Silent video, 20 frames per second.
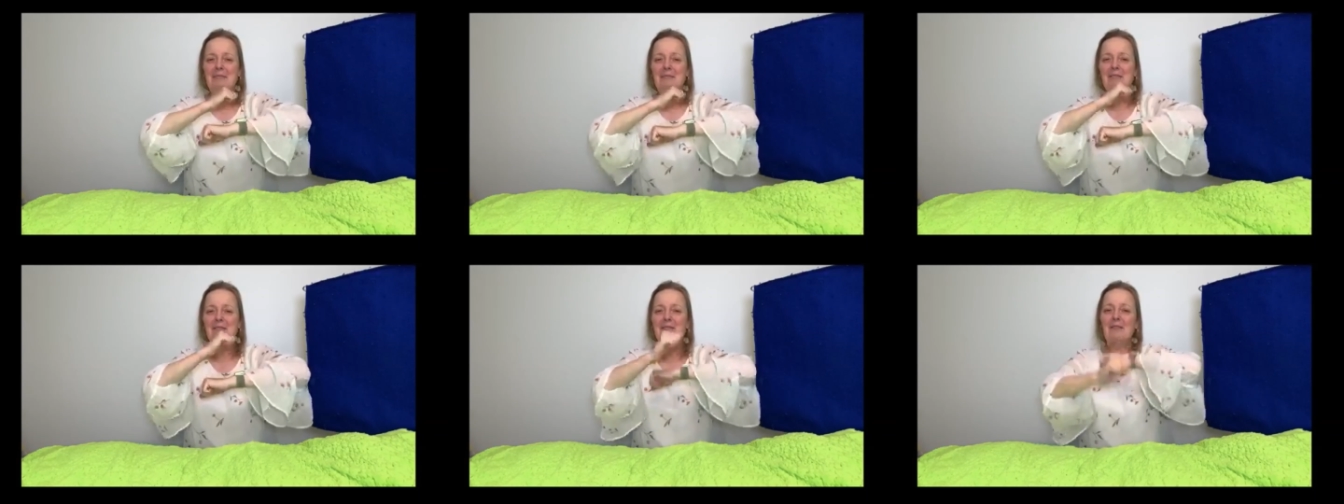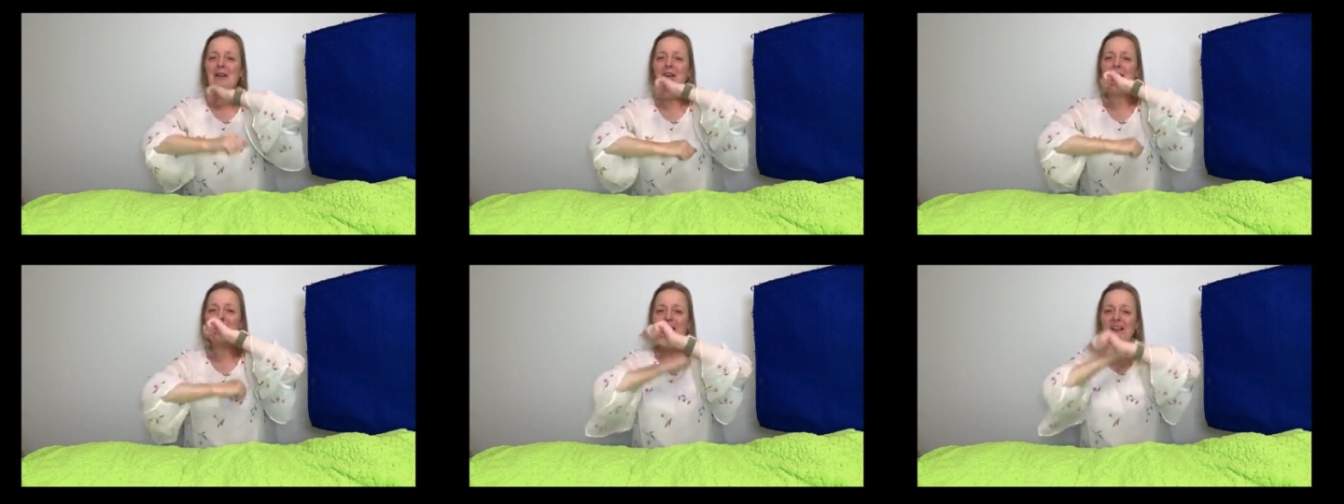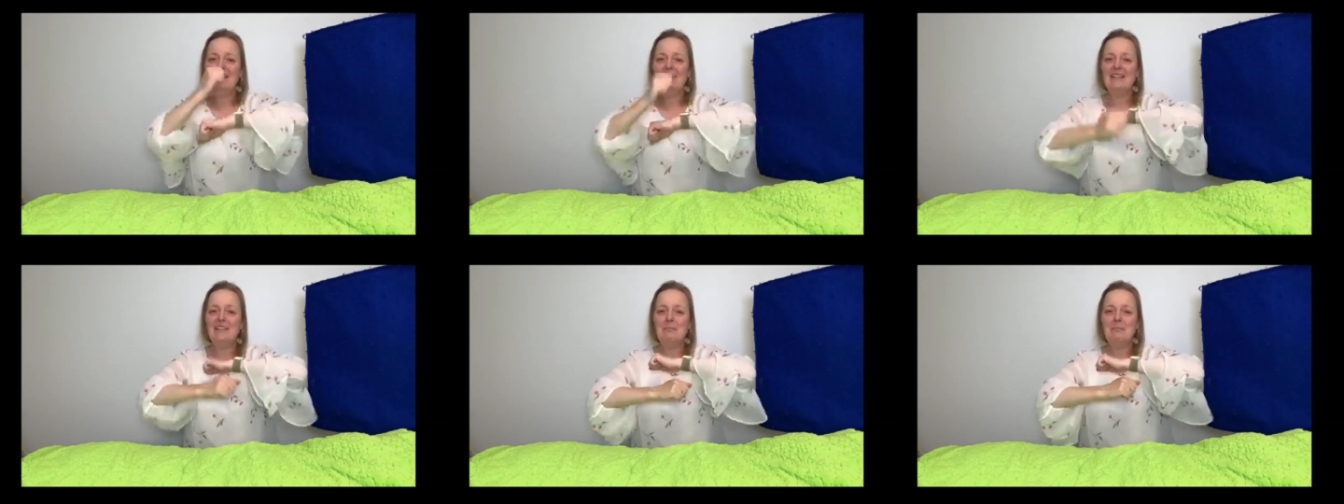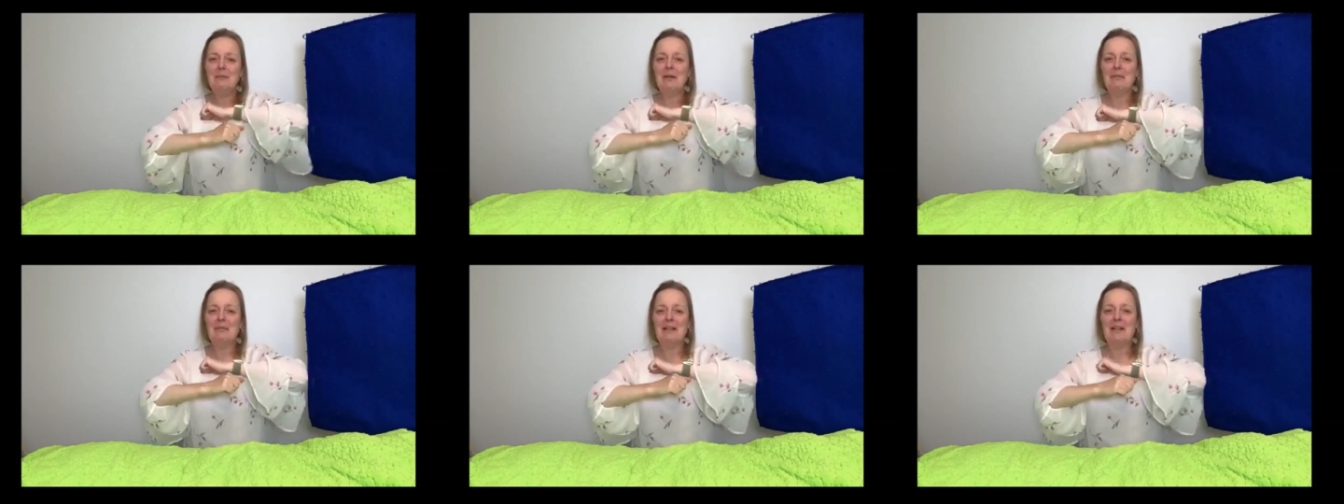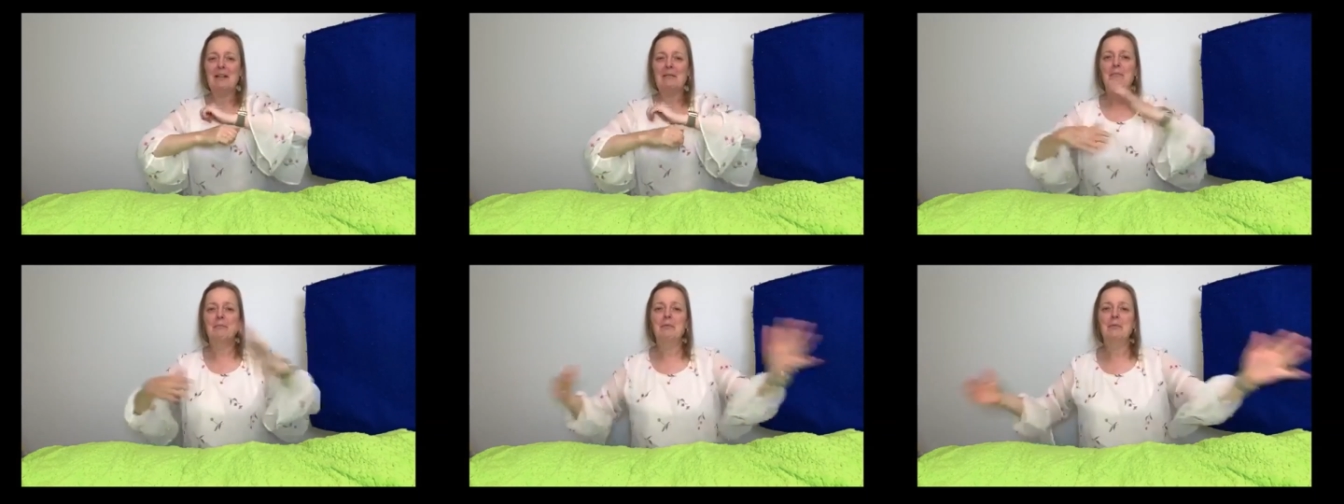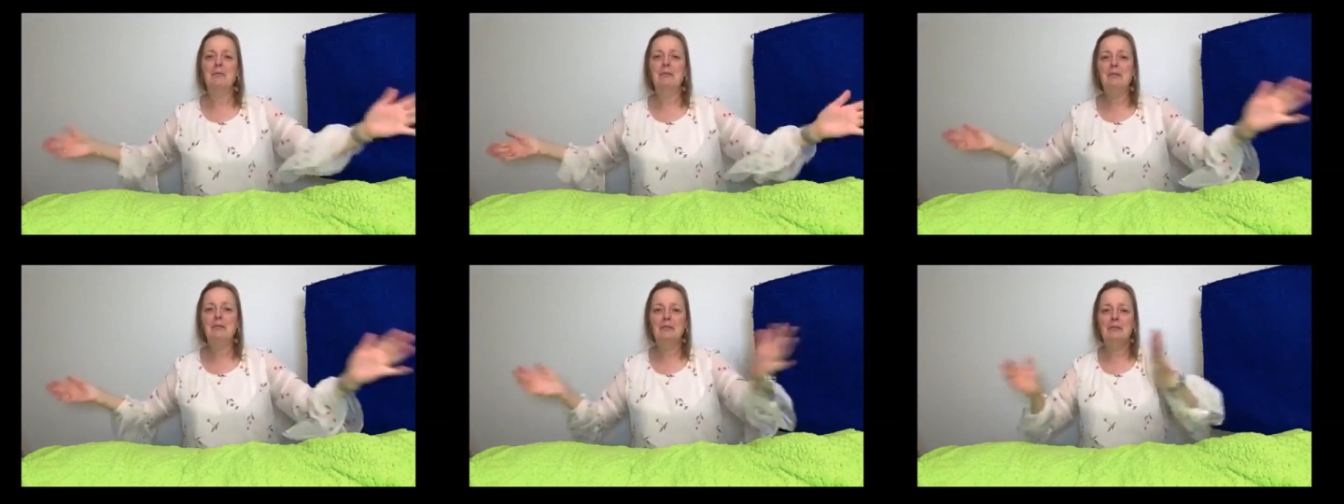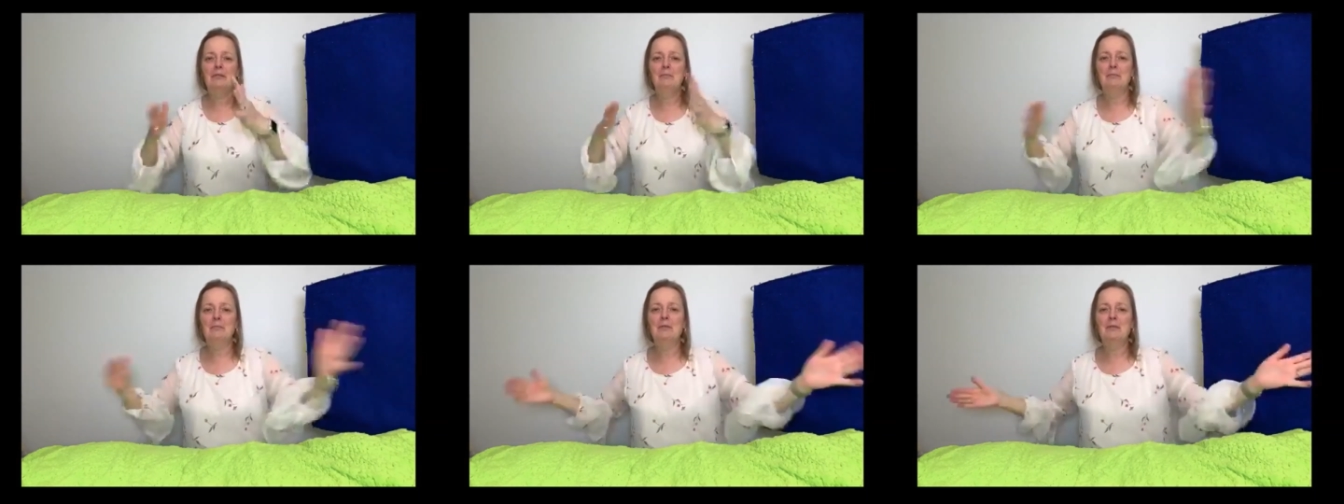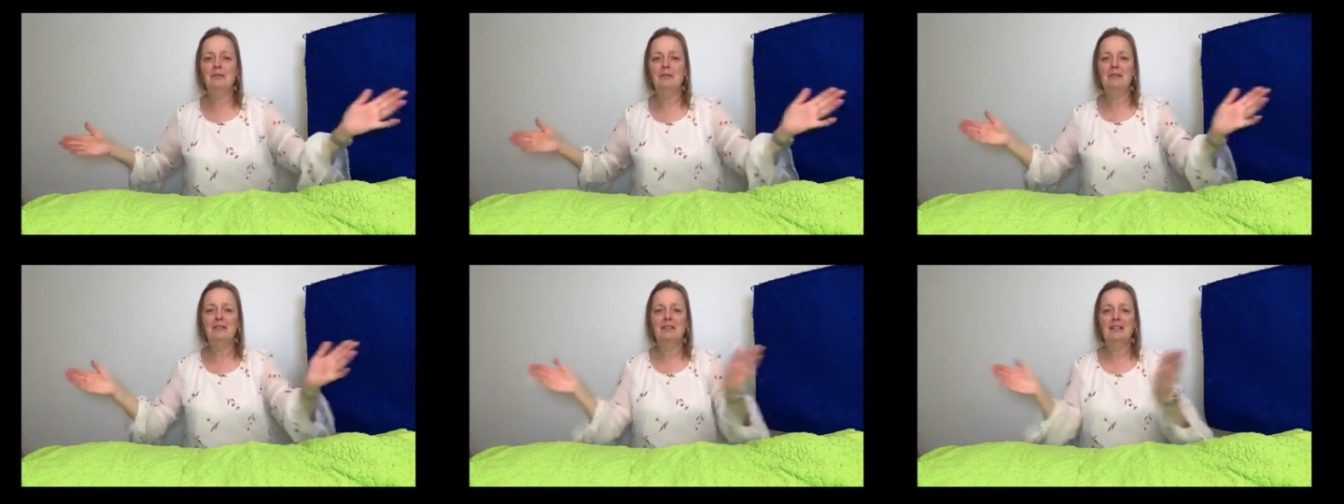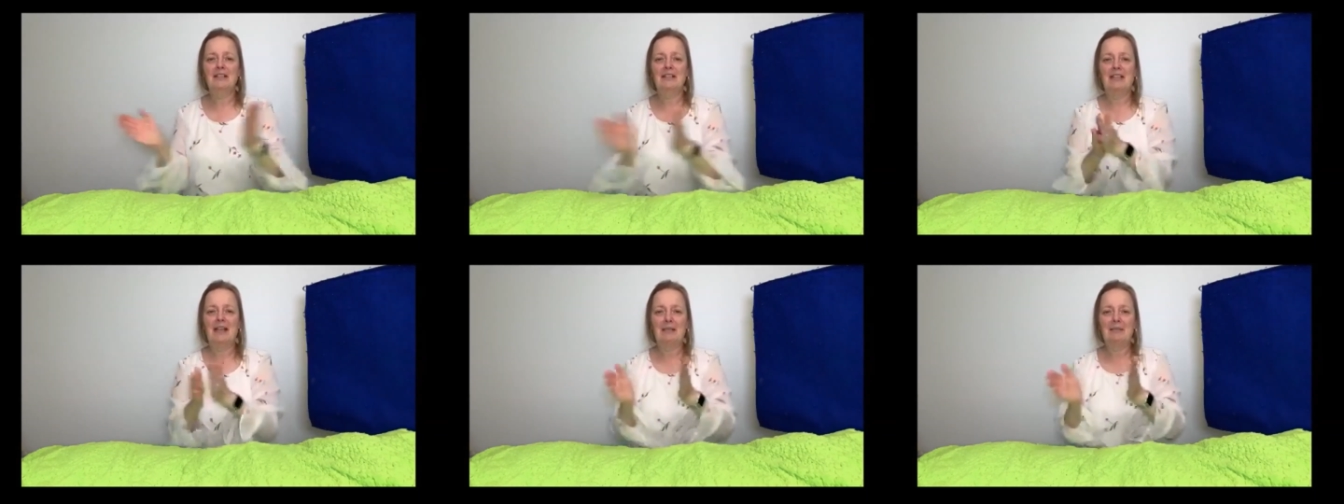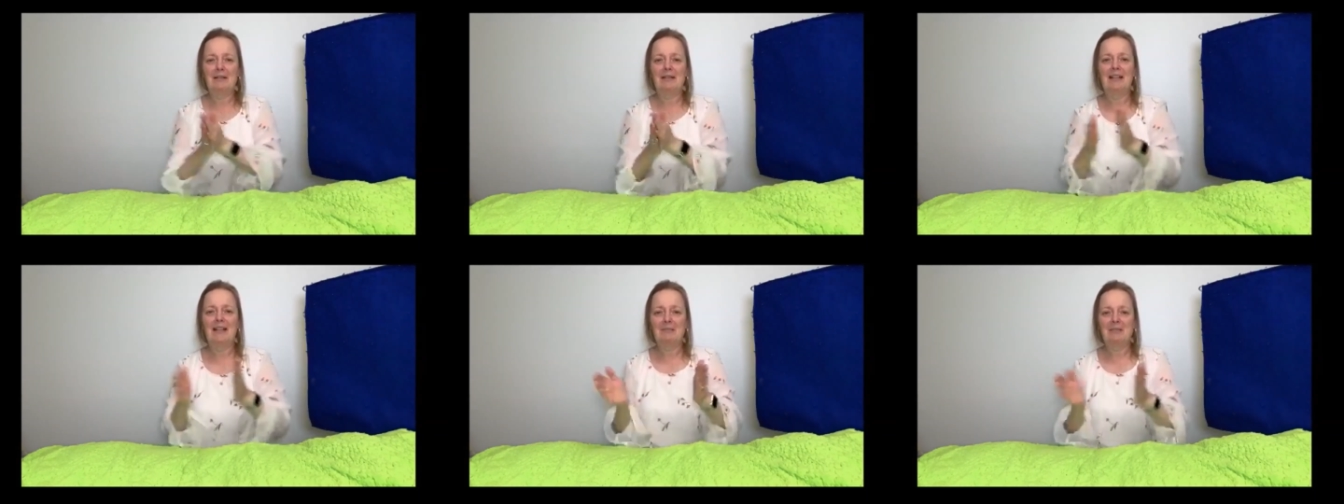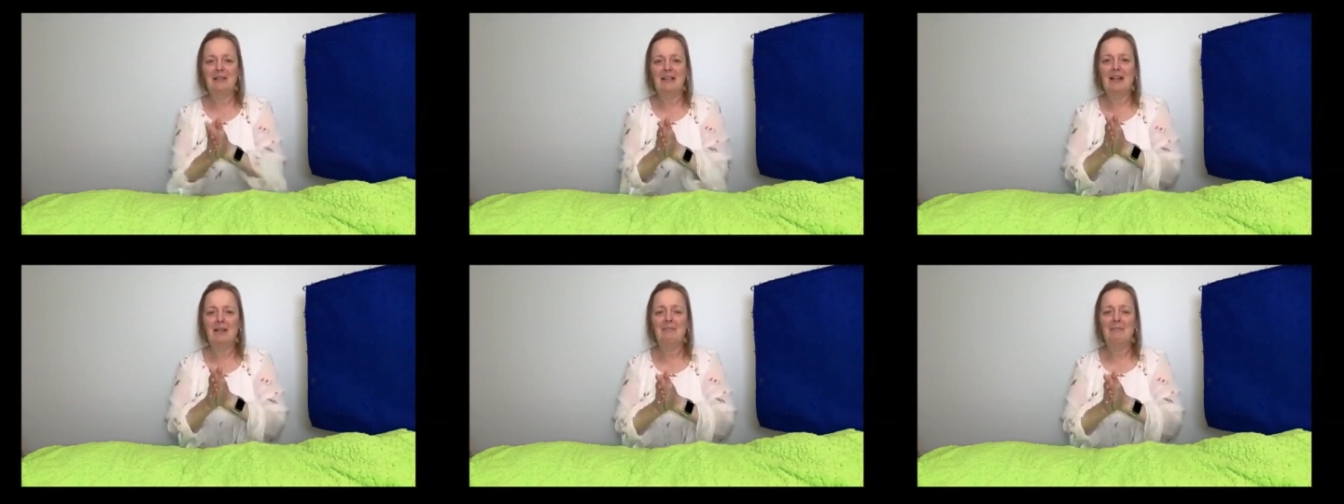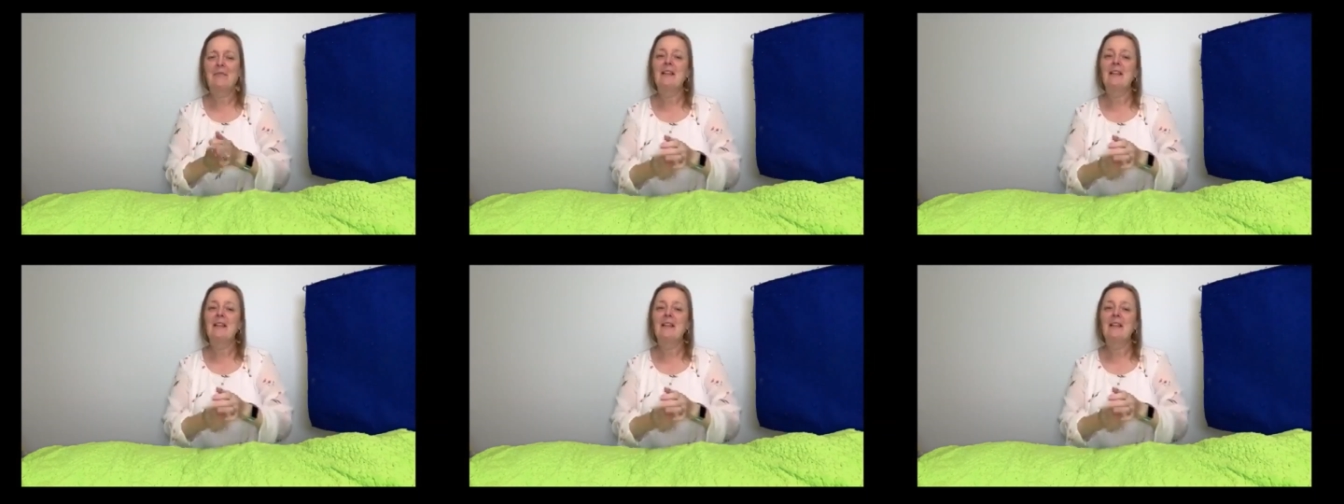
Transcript: Wind the bobbin up, pull, pull, clap, clap, clap.